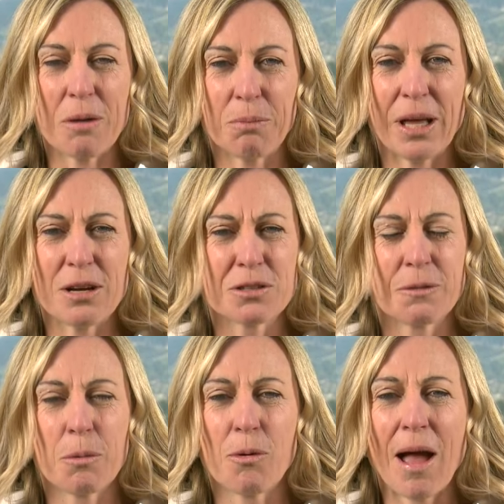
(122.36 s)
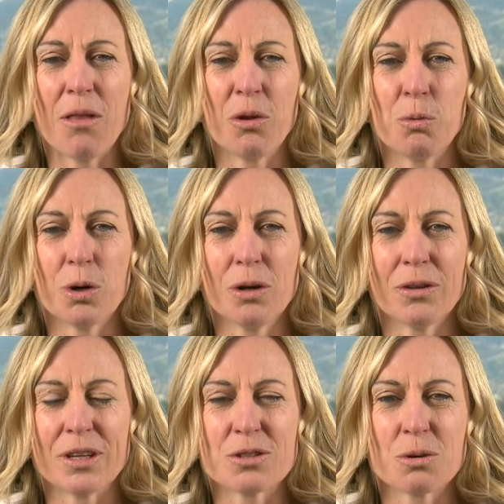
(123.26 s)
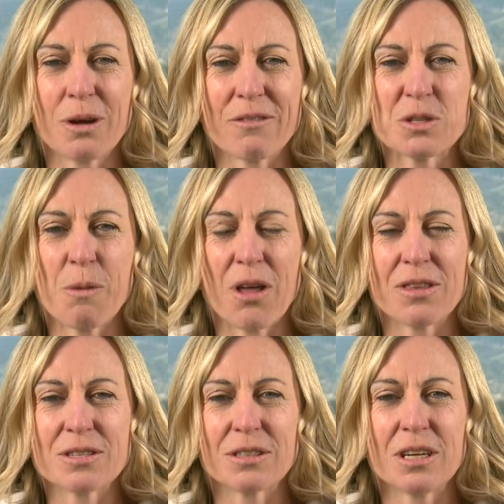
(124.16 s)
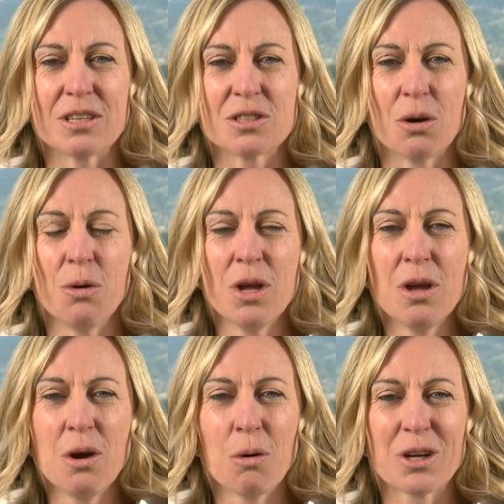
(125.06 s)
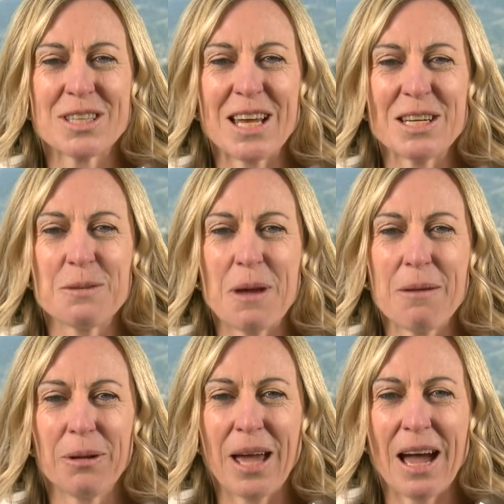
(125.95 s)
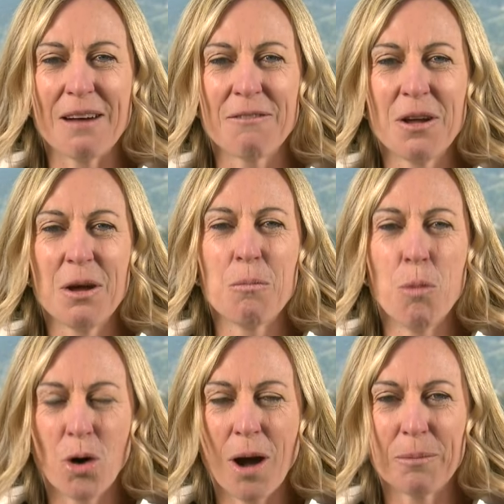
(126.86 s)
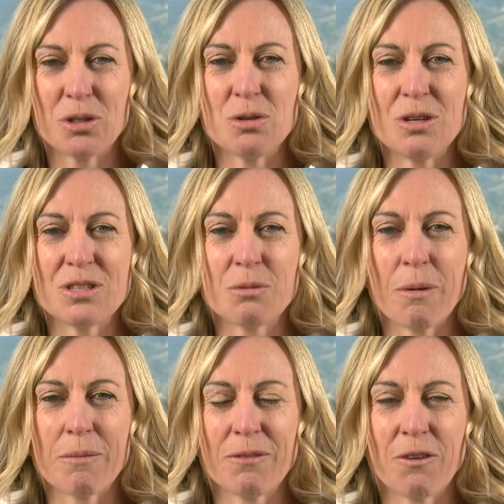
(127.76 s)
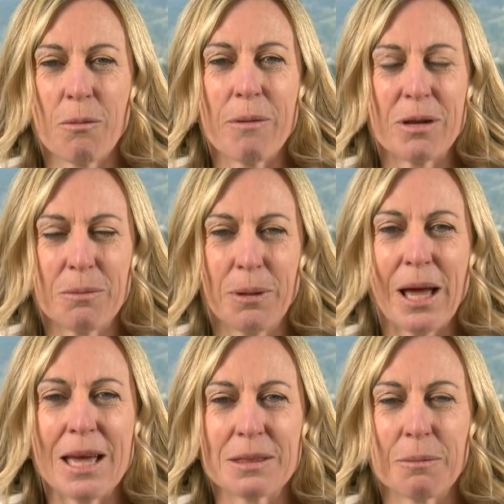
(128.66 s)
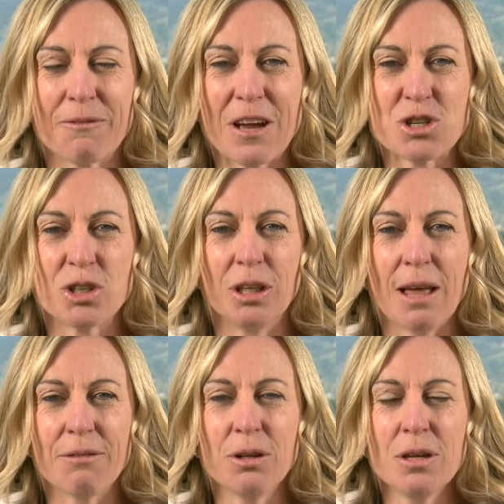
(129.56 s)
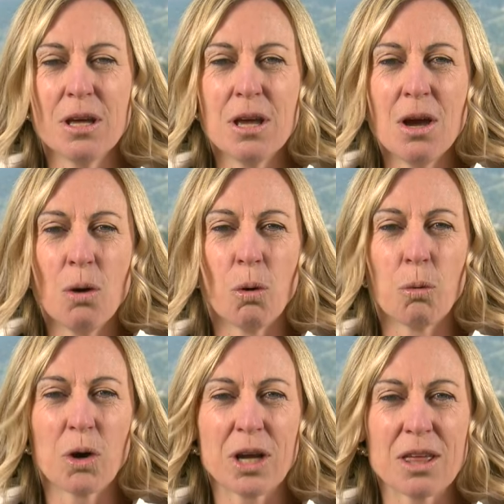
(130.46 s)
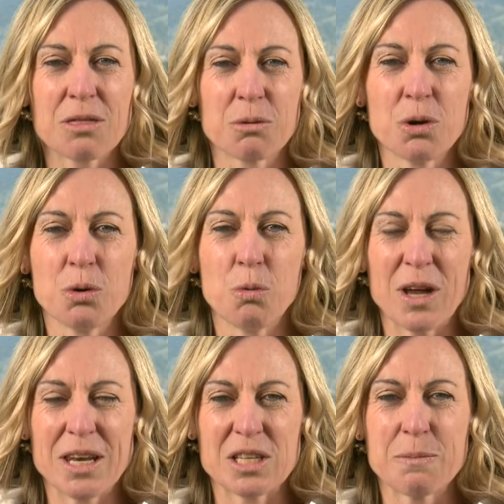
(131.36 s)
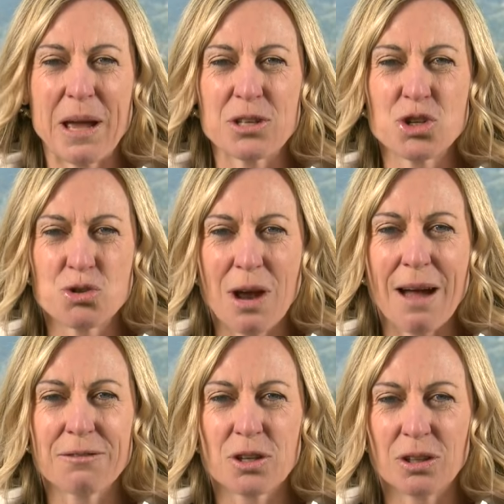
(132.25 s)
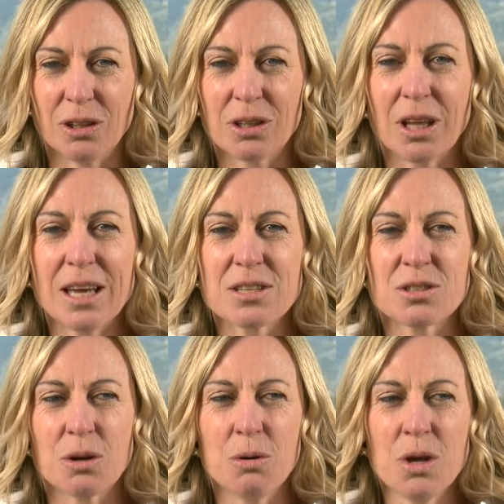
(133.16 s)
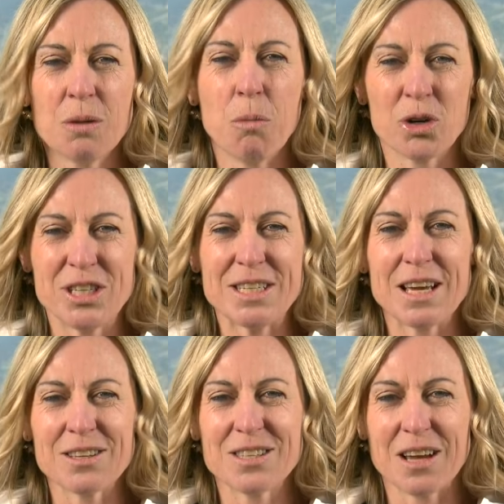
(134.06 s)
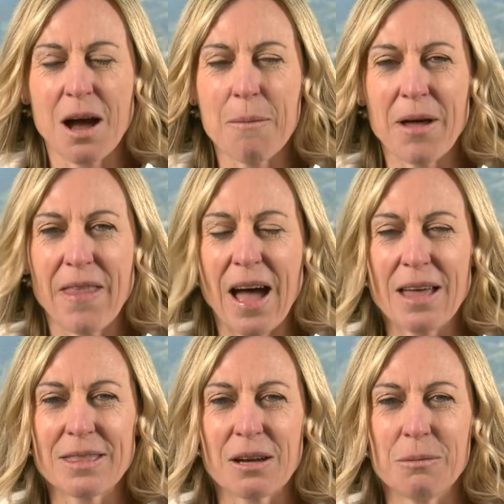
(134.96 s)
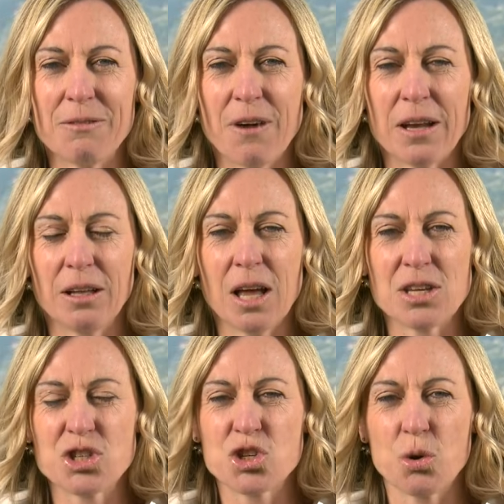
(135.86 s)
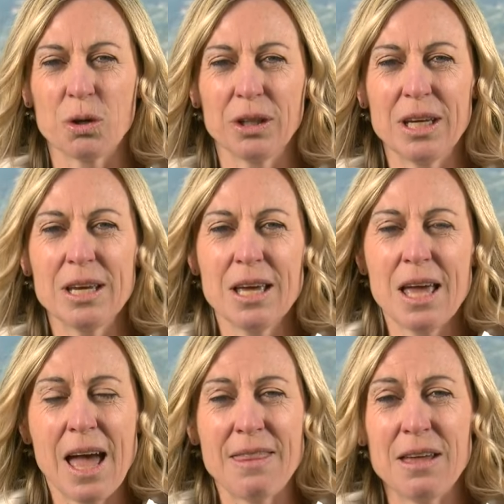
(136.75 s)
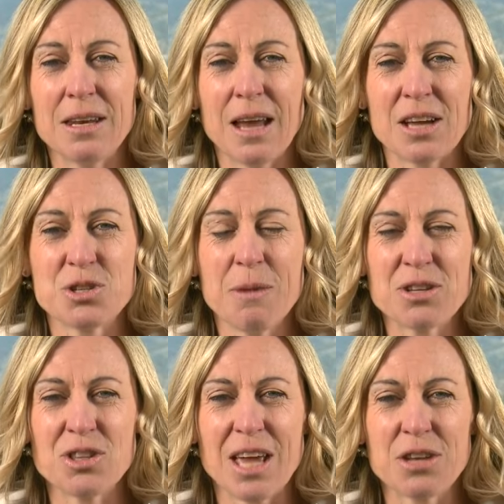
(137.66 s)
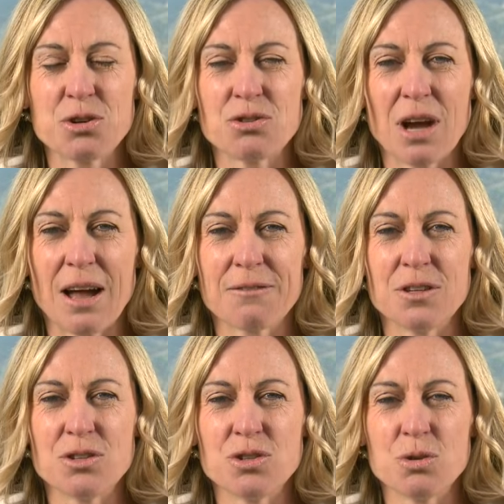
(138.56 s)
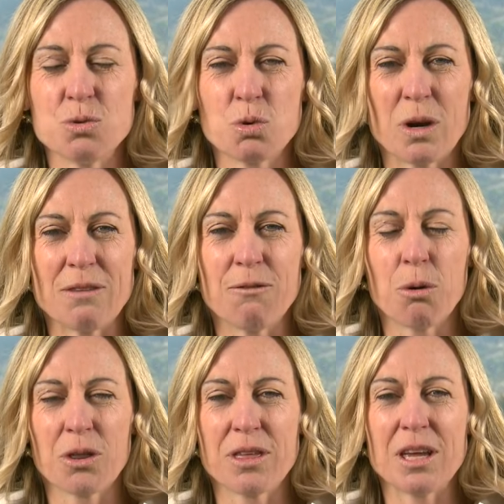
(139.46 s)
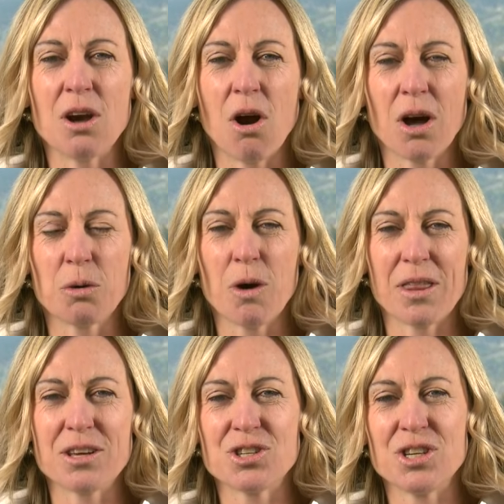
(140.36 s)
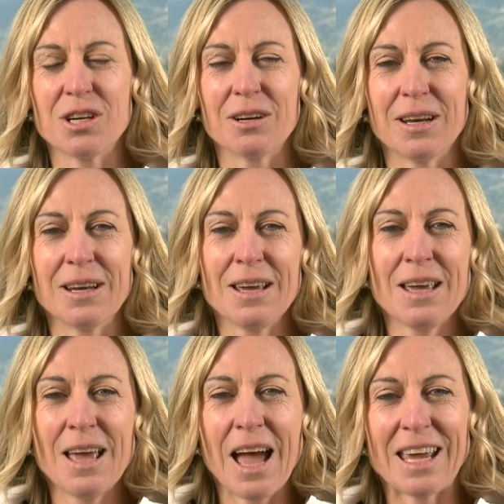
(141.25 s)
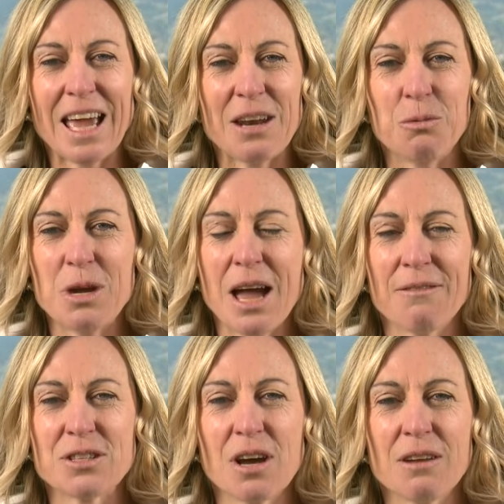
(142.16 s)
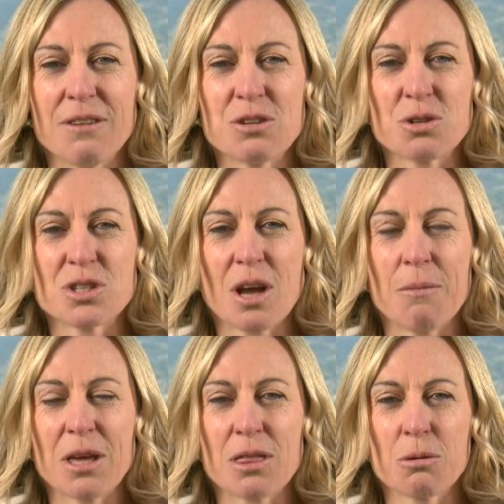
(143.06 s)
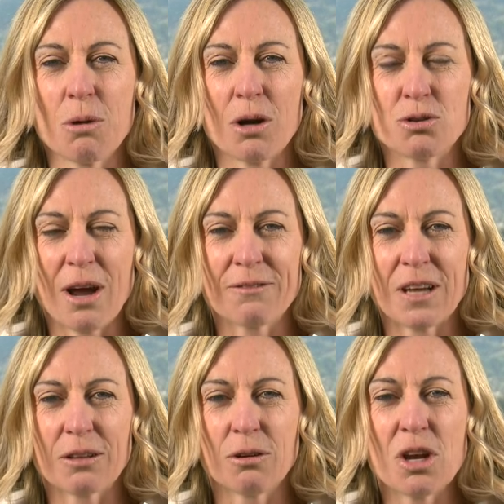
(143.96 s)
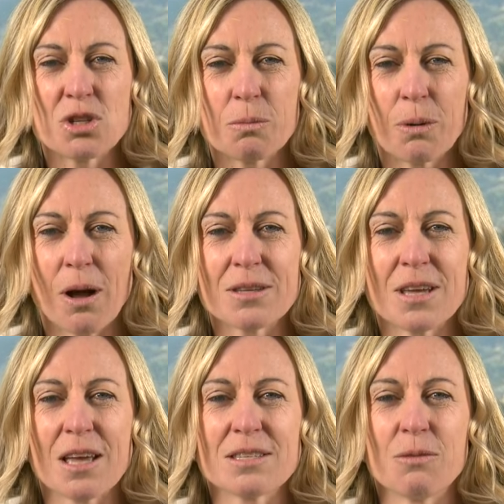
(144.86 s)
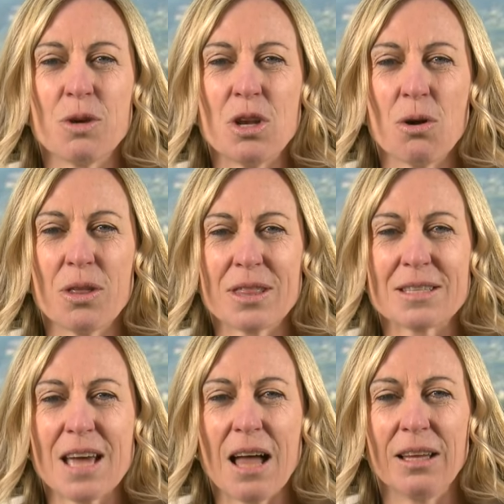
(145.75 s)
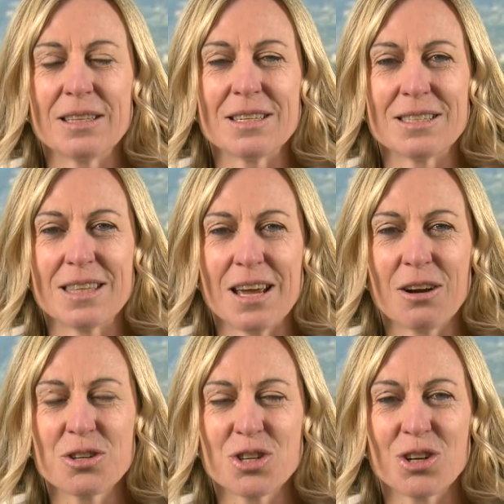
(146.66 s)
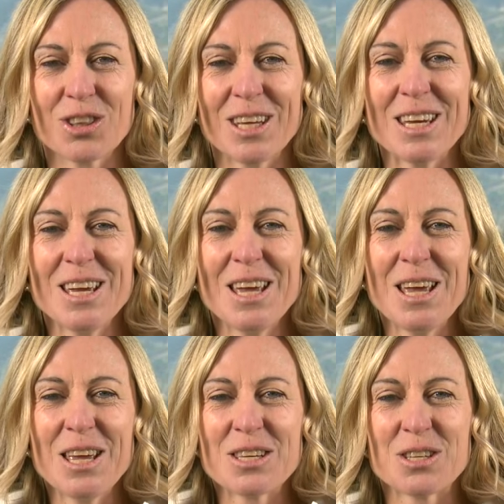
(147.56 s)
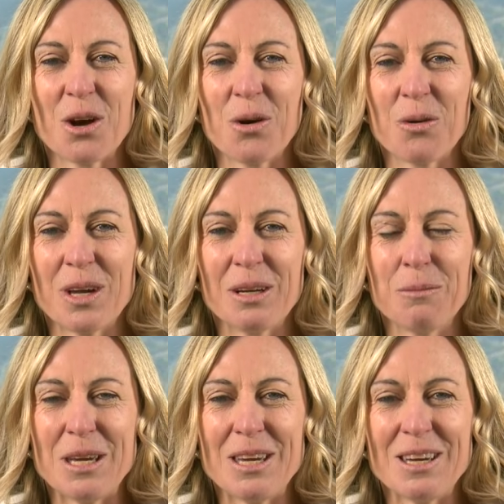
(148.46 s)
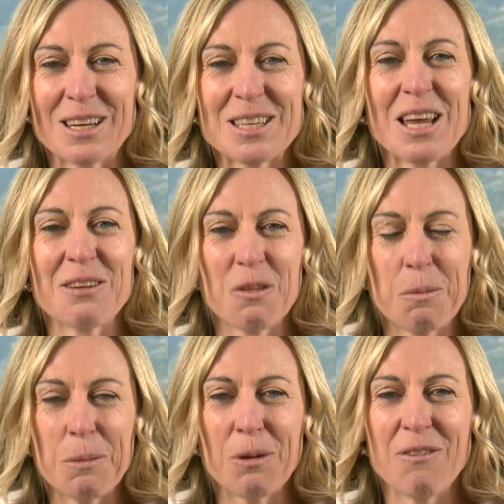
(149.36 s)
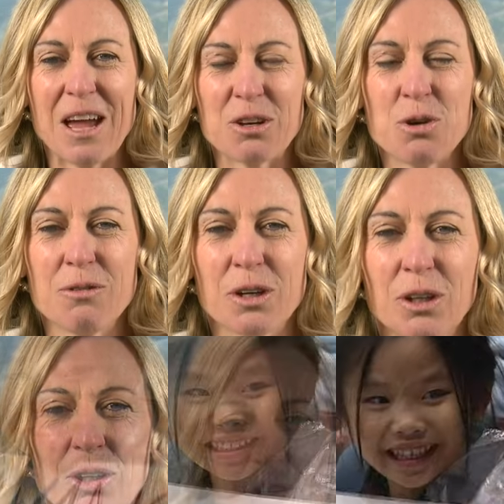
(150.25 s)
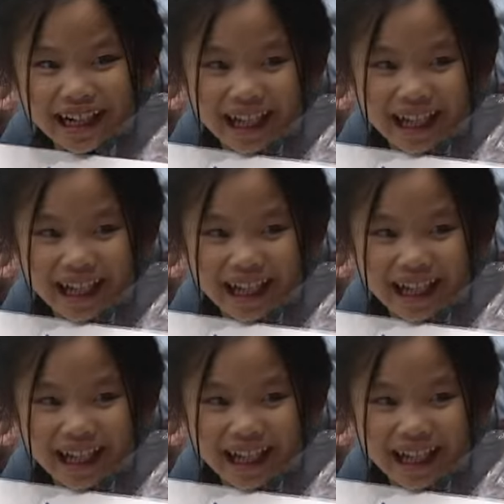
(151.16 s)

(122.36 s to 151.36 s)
players from around the world that don't have a spot in this league. So we're excited to be able to have more opportunities for women to play at the professional level. We're working through what an expansion draft could look like, so more details to come on that. That'll be finalized shortly. And then, as you mentioned, the entry draft in June 24th in Ottawa this year. And again, we have a ton of interest coming through our draft declaration process, and we know that the talent is there, certainly. So it'll be exciting for the people in Vancouver to learn very